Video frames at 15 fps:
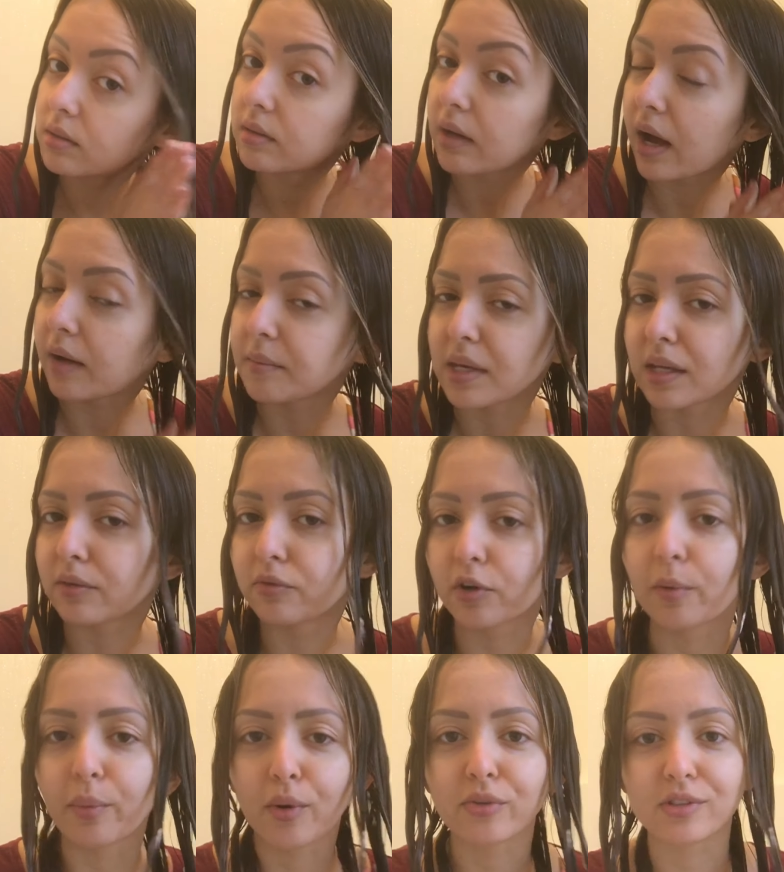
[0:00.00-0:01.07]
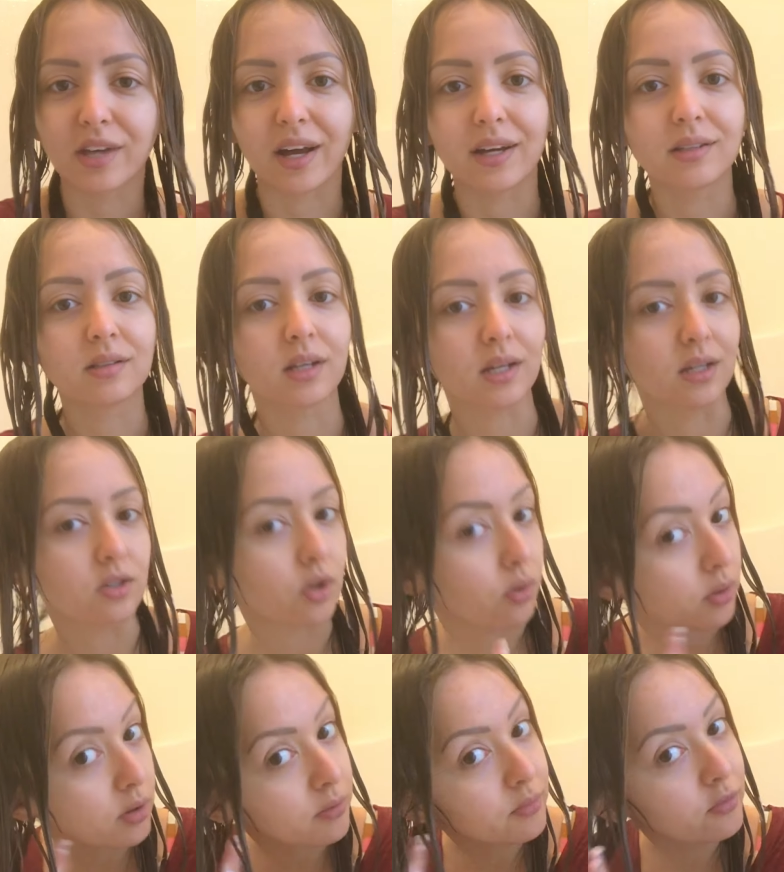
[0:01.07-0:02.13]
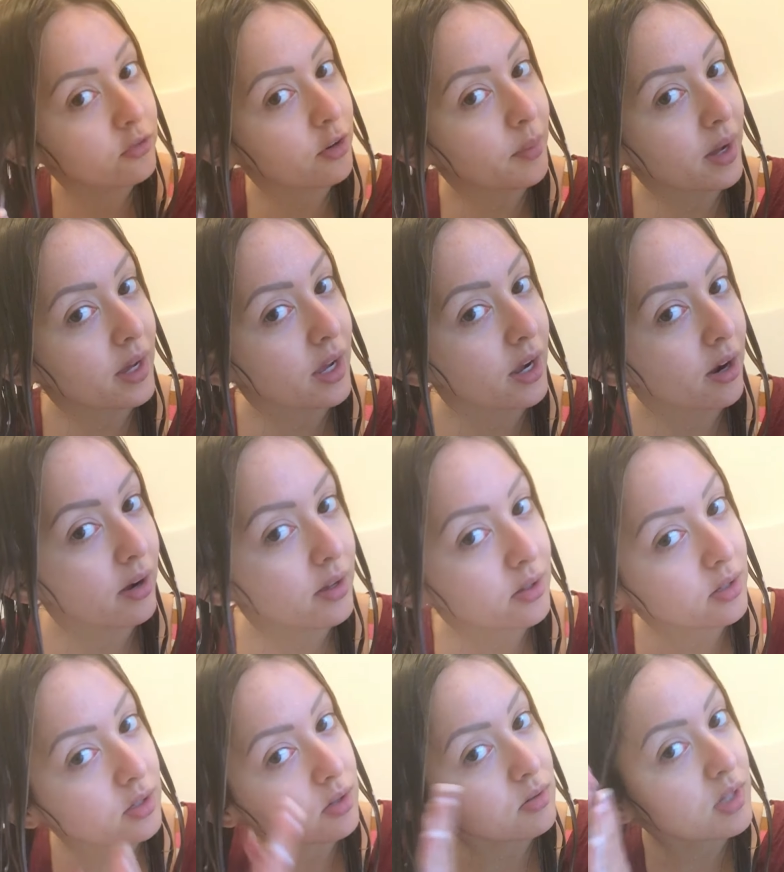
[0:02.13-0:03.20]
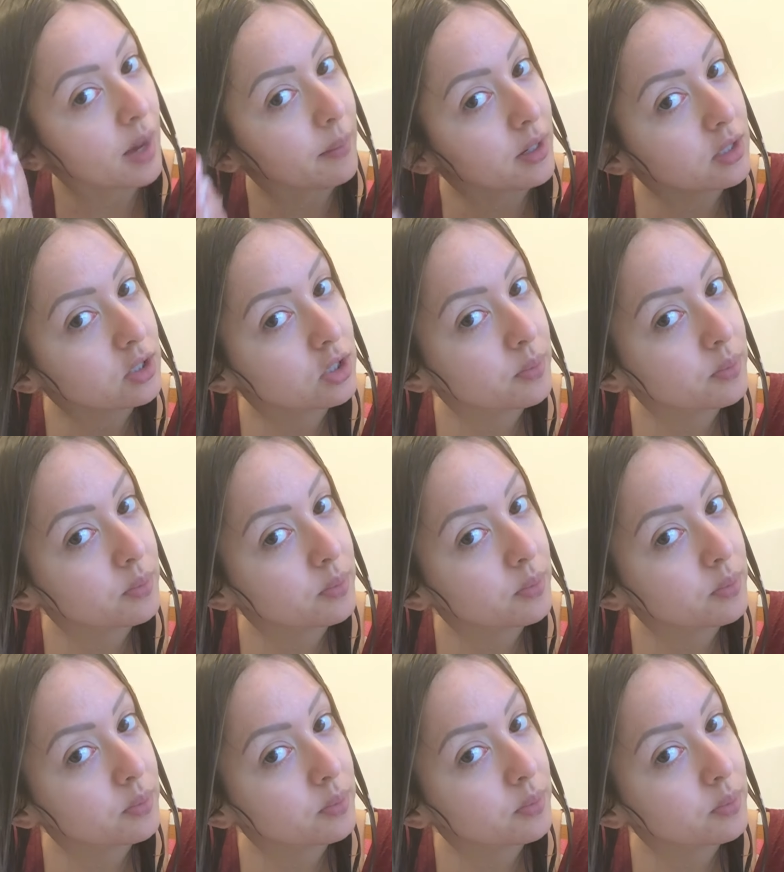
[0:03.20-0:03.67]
I mean, for both sides, like in total. For my hair, I only use that much.